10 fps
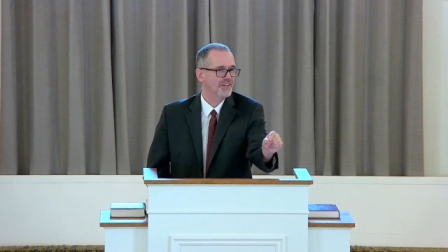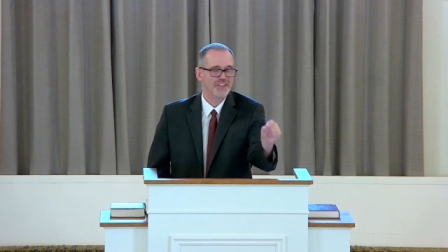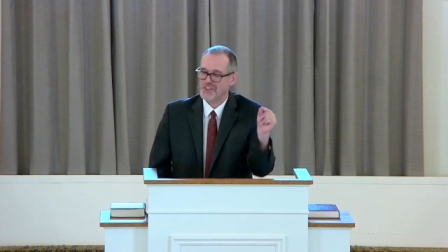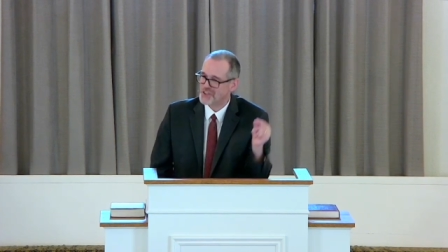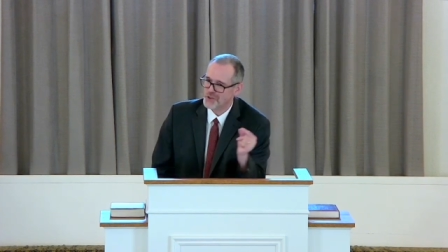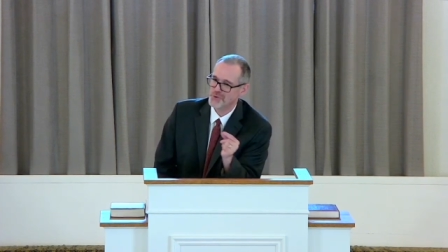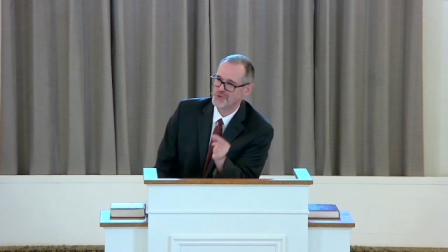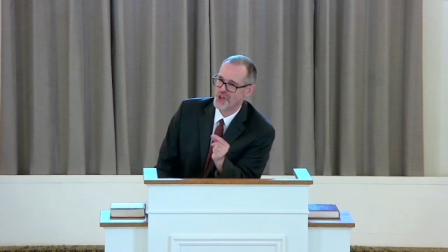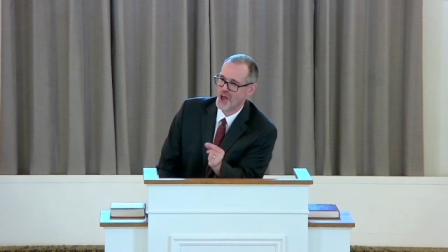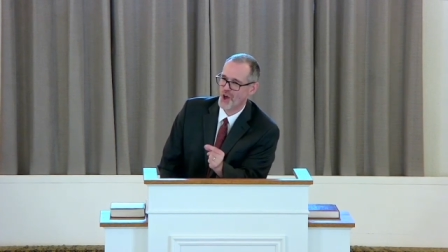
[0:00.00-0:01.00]
You
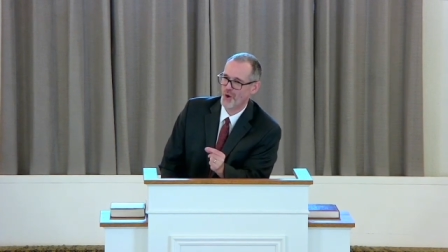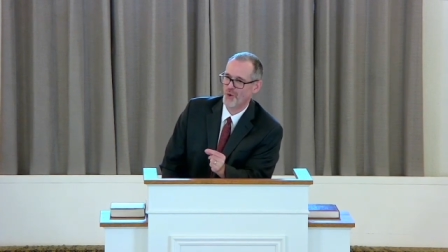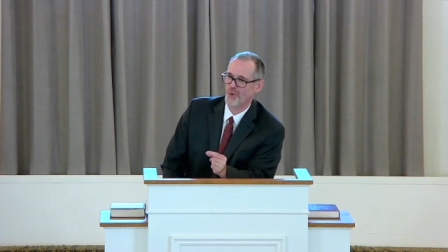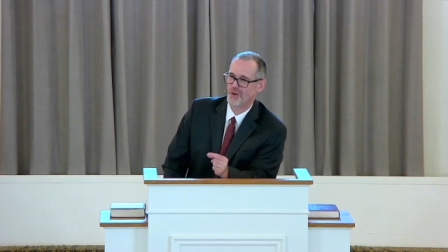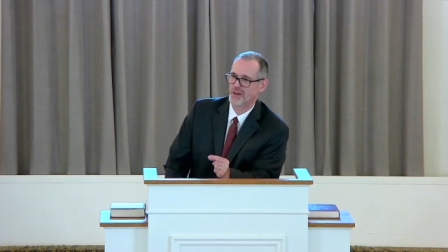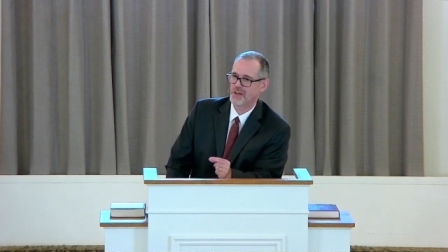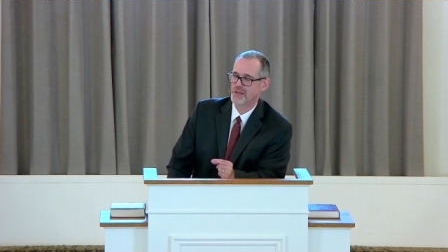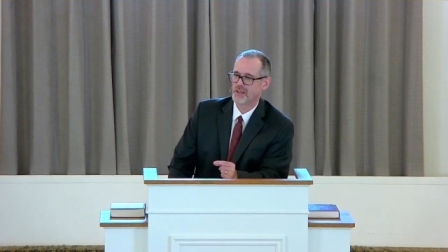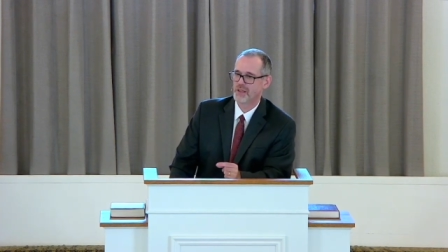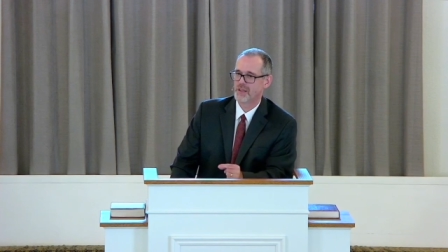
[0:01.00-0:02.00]
know.
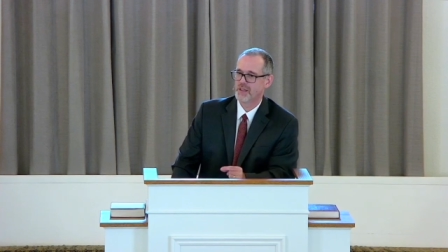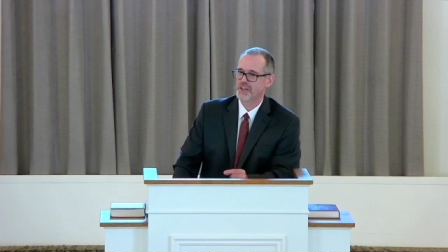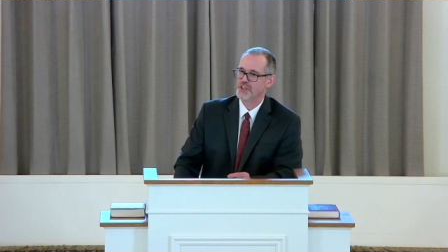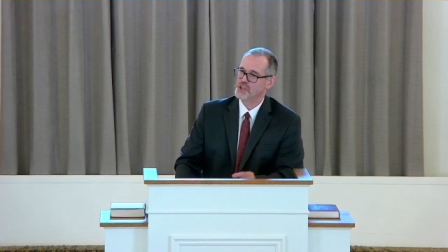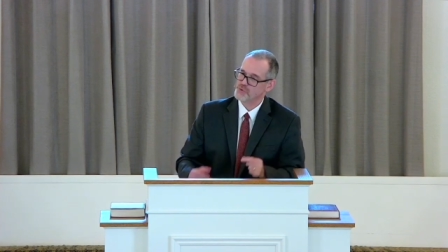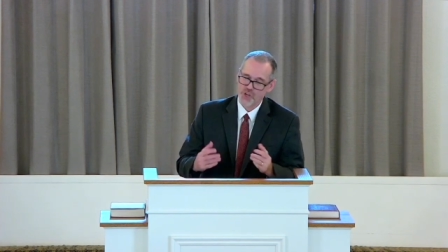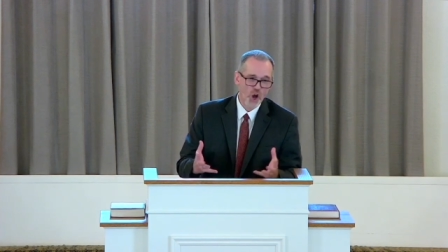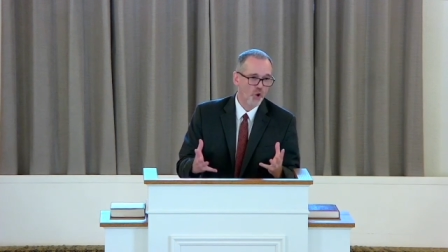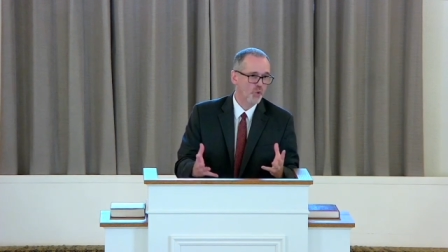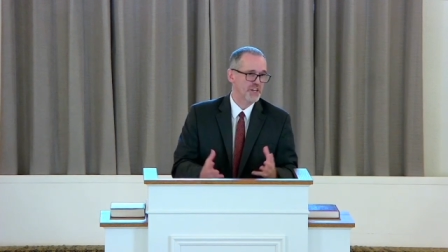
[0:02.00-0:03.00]
You know
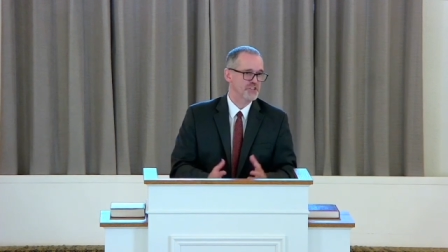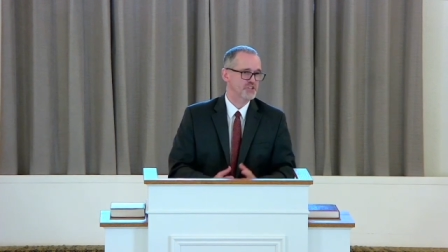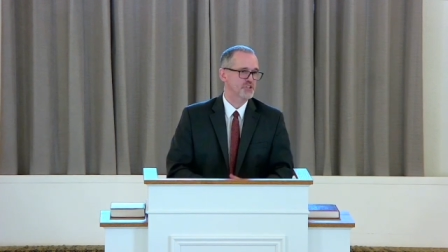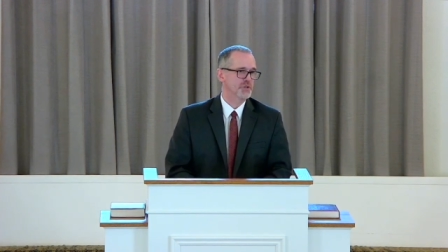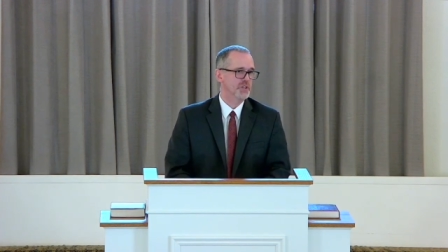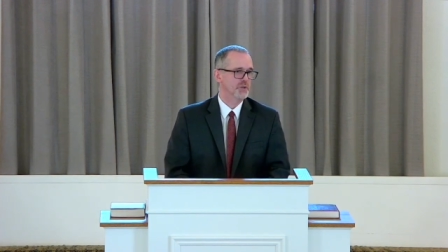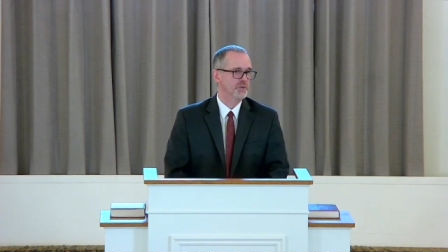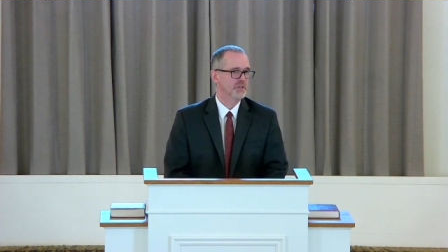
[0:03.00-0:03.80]
what is true.